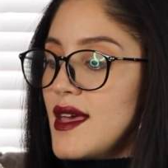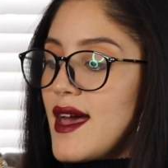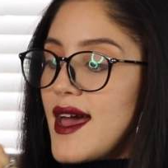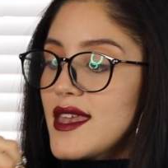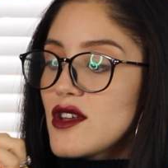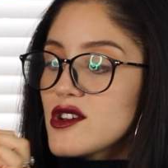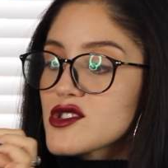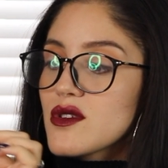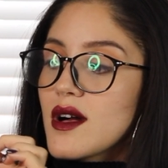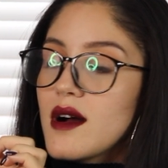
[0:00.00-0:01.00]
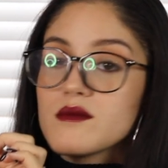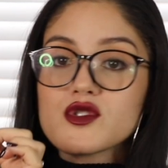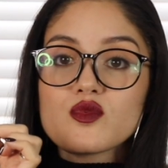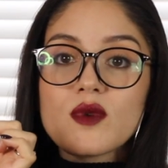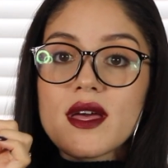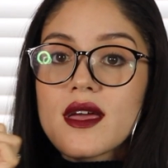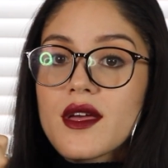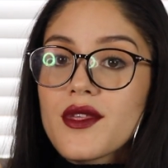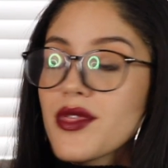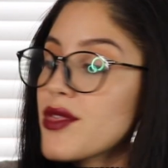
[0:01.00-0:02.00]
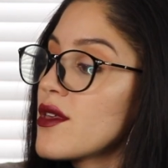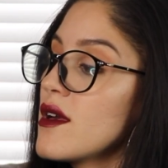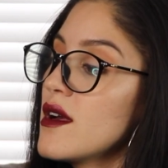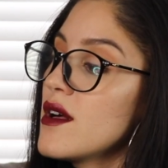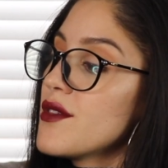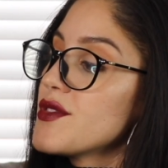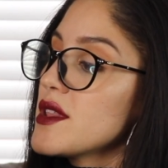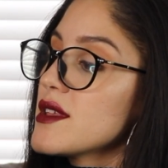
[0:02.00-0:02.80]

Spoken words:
And it also comes with the